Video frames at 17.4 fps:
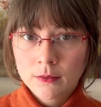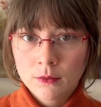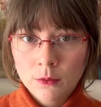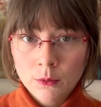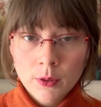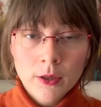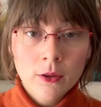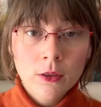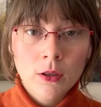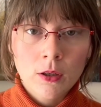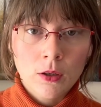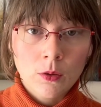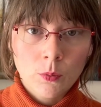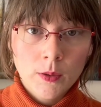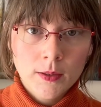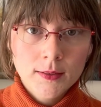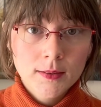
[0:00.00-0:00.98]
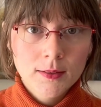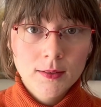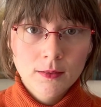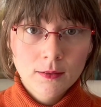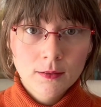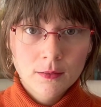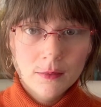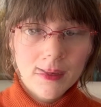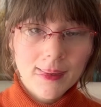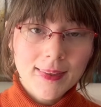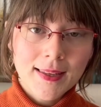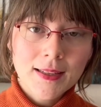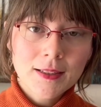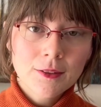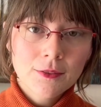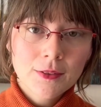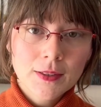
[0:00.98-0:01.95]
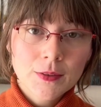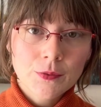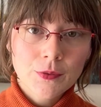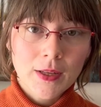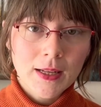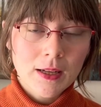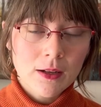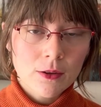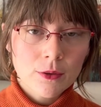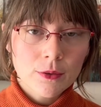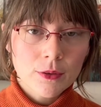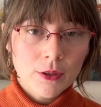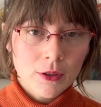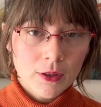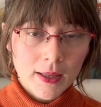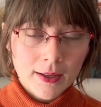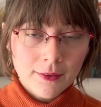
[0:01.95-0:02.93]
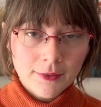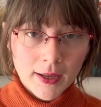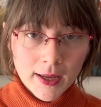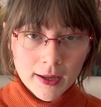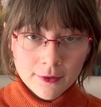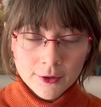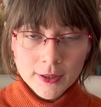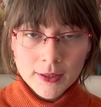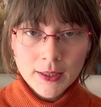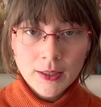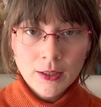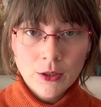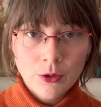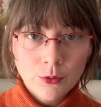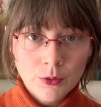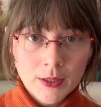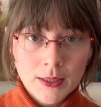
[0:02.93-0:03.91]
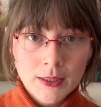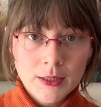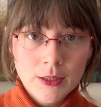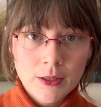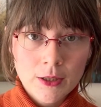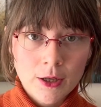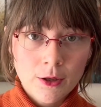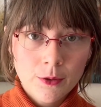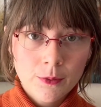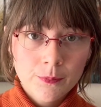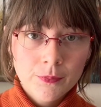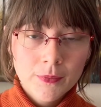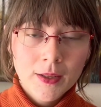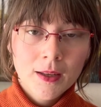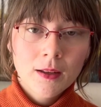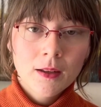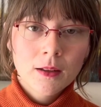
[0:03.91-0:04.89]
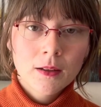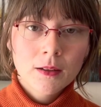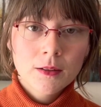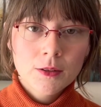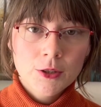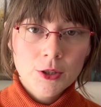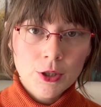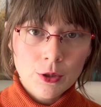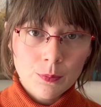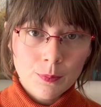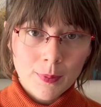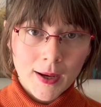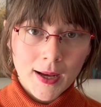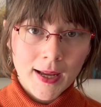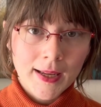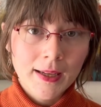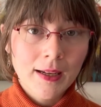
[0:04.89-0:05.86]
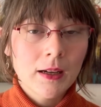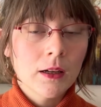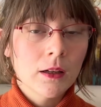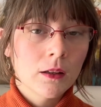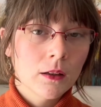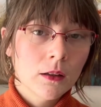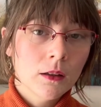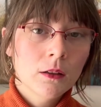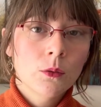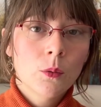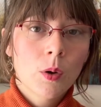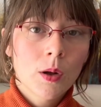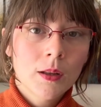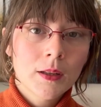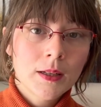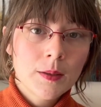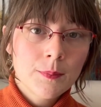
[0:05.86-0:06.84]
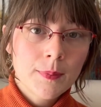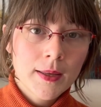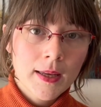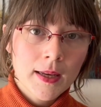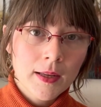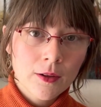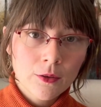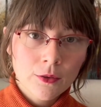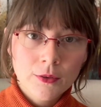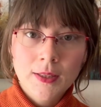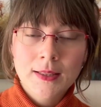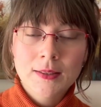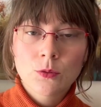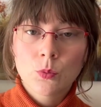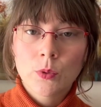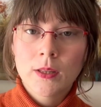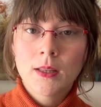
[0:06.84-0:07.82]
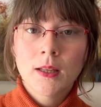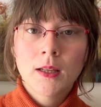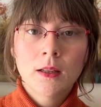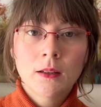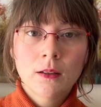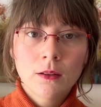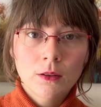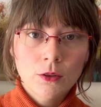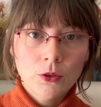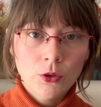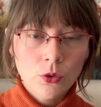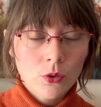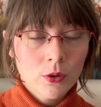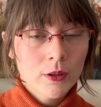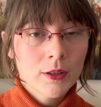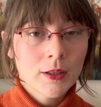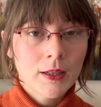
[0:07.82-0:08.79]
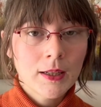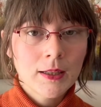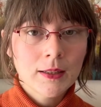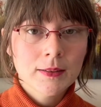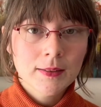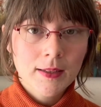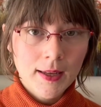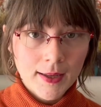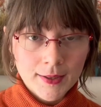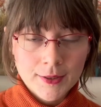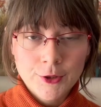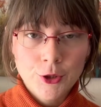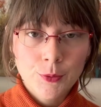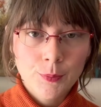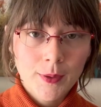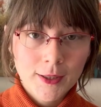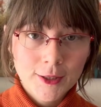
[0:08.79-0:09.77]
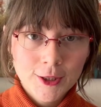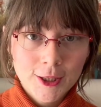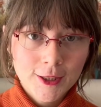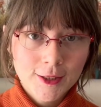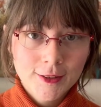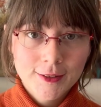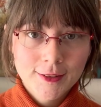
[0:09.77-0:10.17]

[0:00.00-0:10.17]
What are the good ones? By the end of this video, you'll have everything you need to know to buy a good quality piano that's within your needs and your budget.